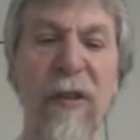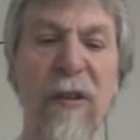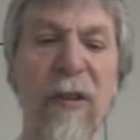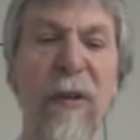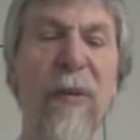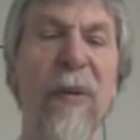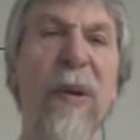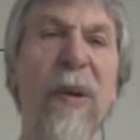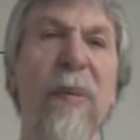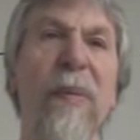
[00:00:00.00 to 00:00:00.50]

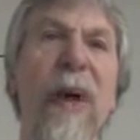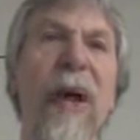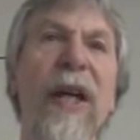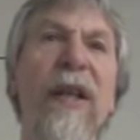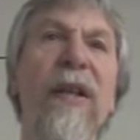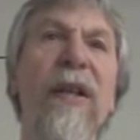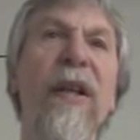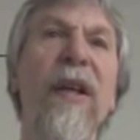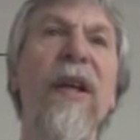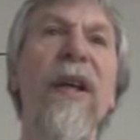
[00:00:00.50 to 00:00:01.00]
So we
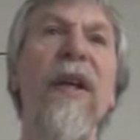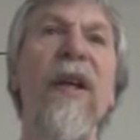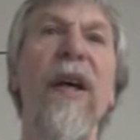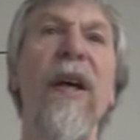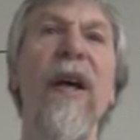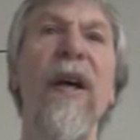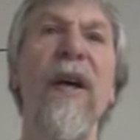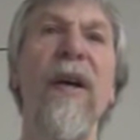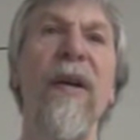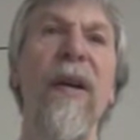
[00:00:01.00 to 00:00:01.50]
might
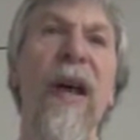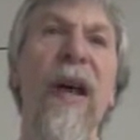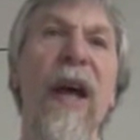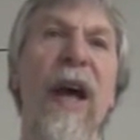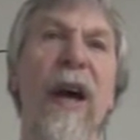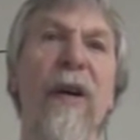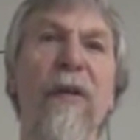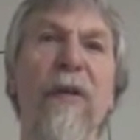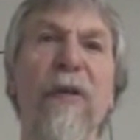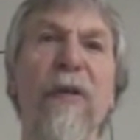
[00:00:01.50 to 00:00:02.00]

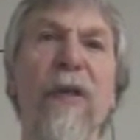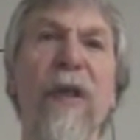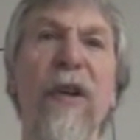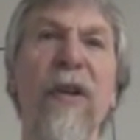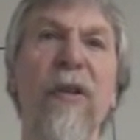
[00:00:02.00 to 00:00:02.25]
have